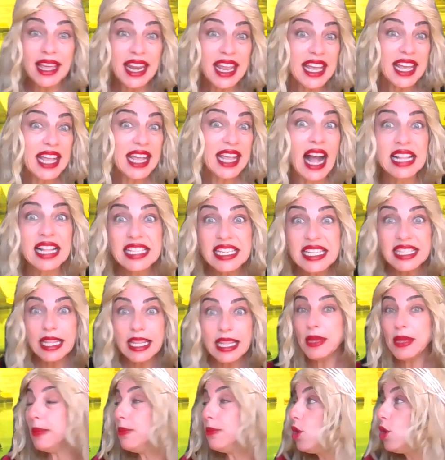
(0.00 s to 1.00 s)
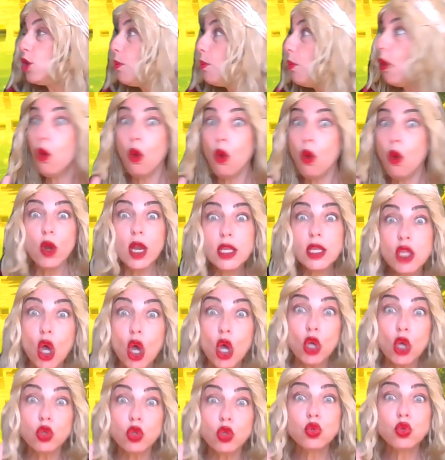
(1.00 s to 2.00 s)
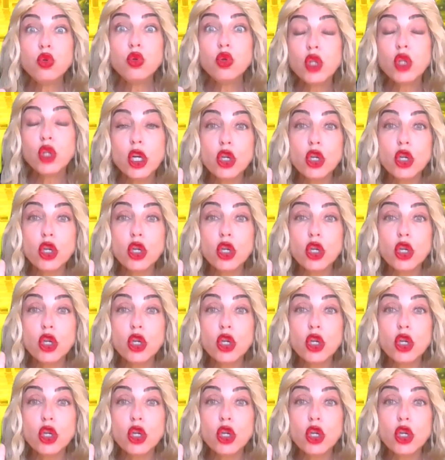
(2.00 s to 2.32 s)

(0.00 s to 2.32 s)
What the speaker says: meantime, but she doesn't know where she is.